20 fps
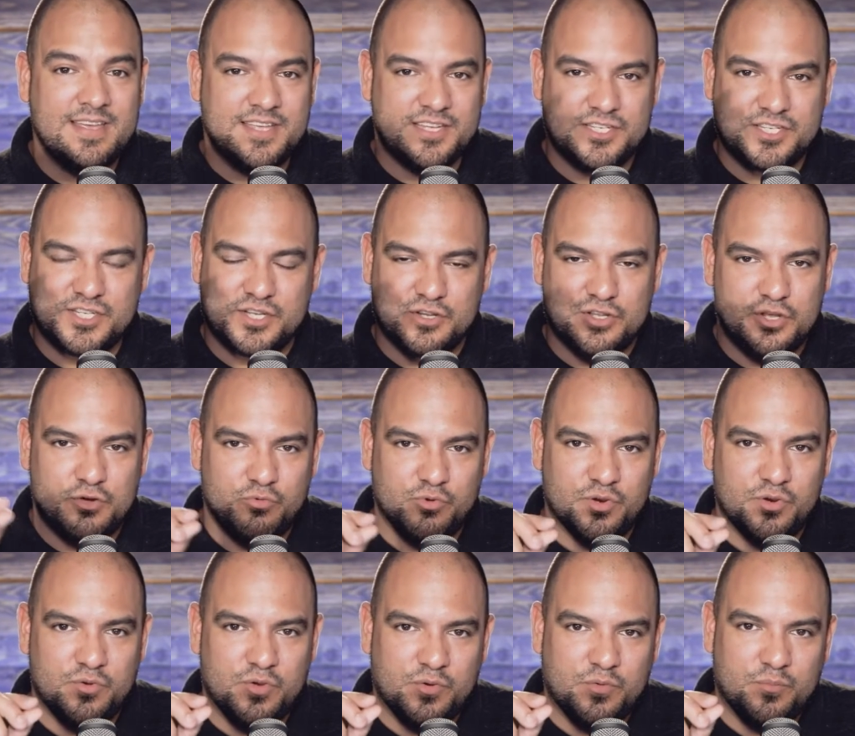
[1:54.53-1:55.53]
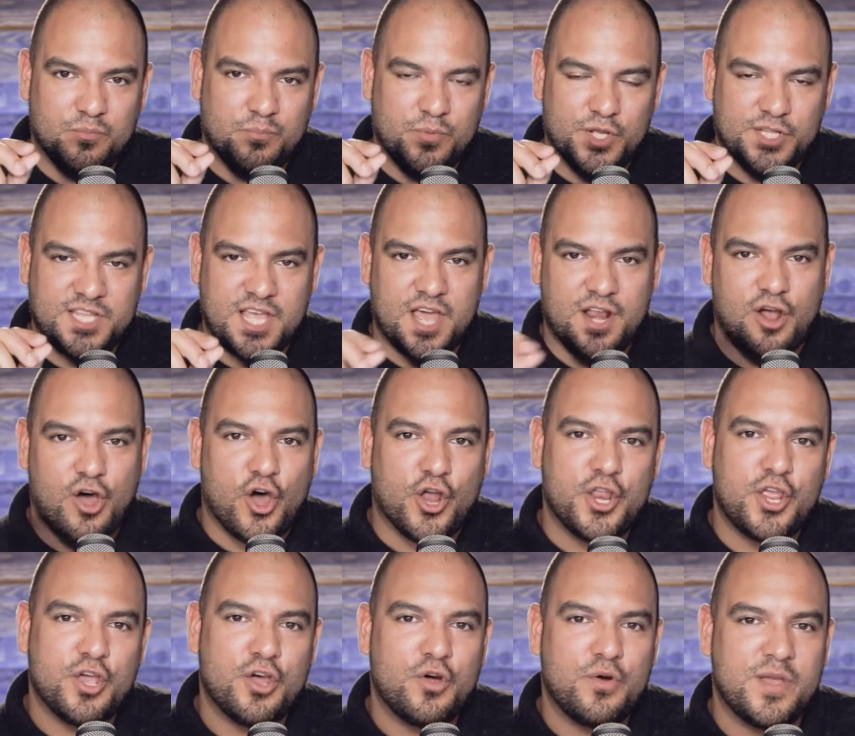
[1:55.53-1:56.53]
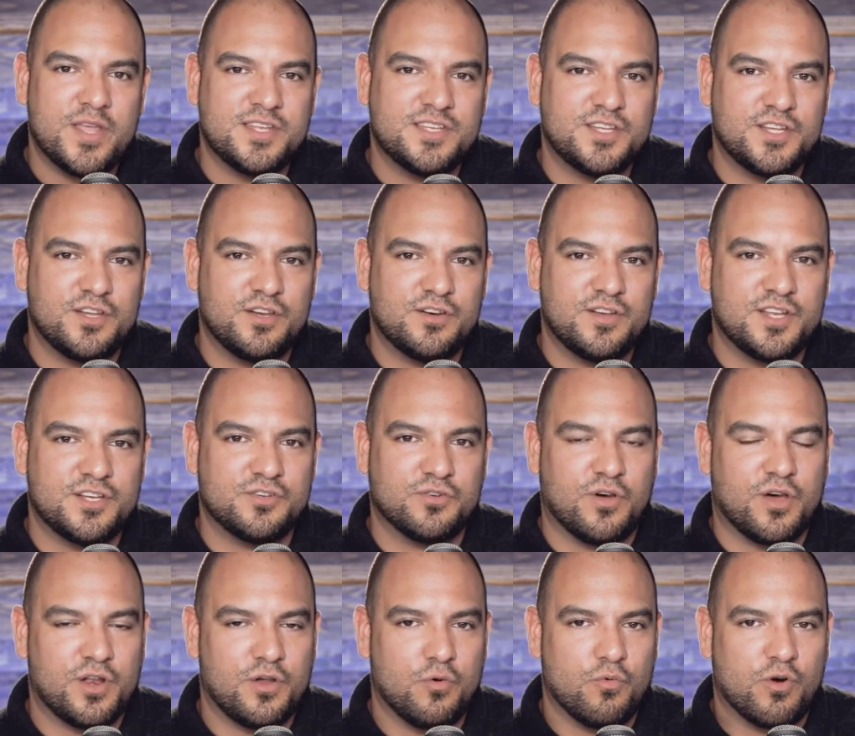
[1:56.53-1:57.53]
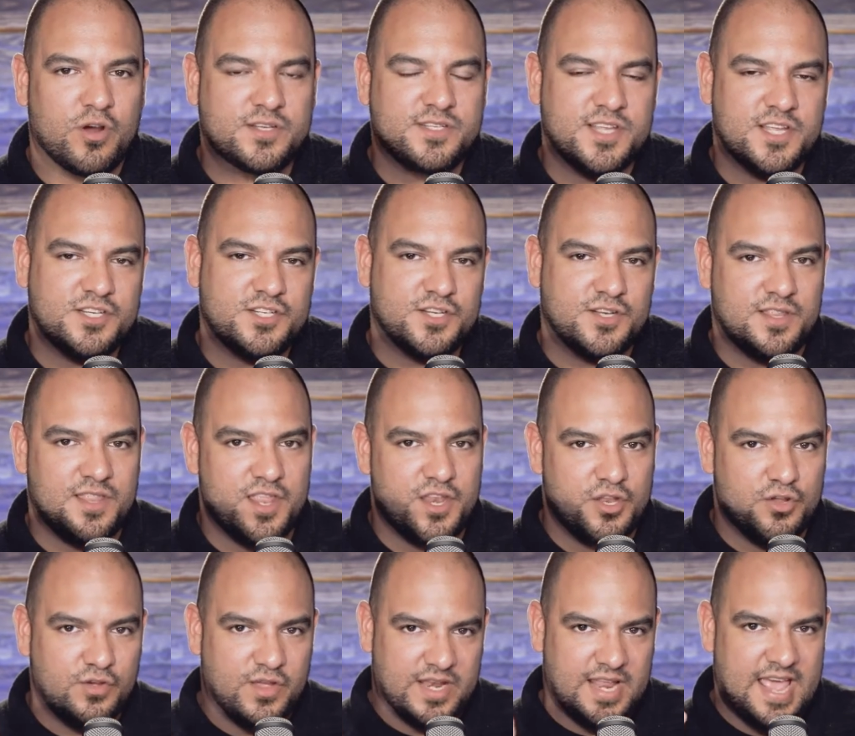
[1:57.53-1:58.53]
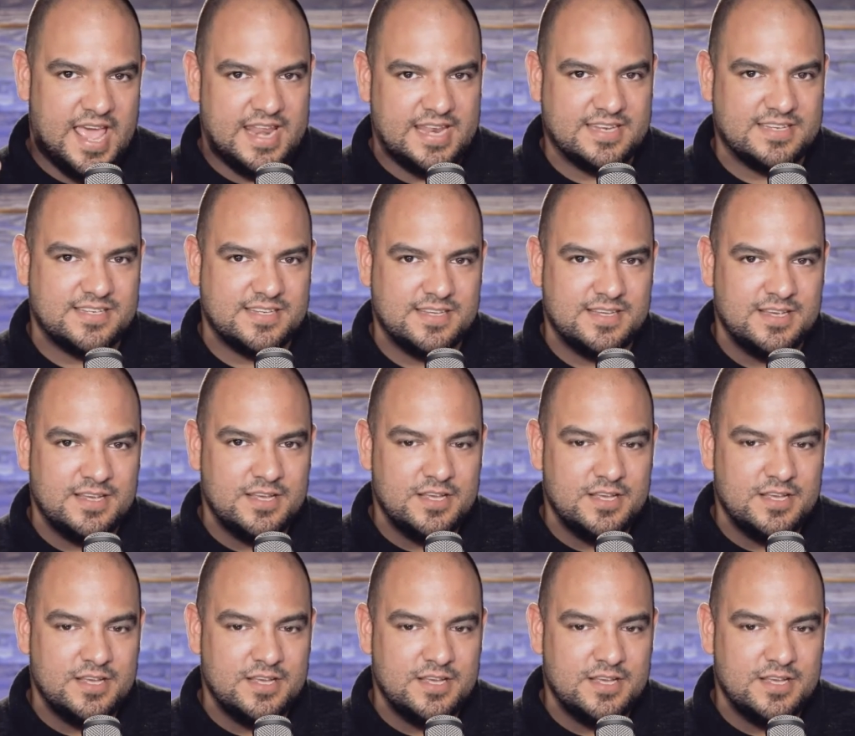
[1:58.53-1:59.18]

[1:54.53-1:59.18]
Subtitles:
And so you would put that audio into your digital audio workstation, and then you could edit.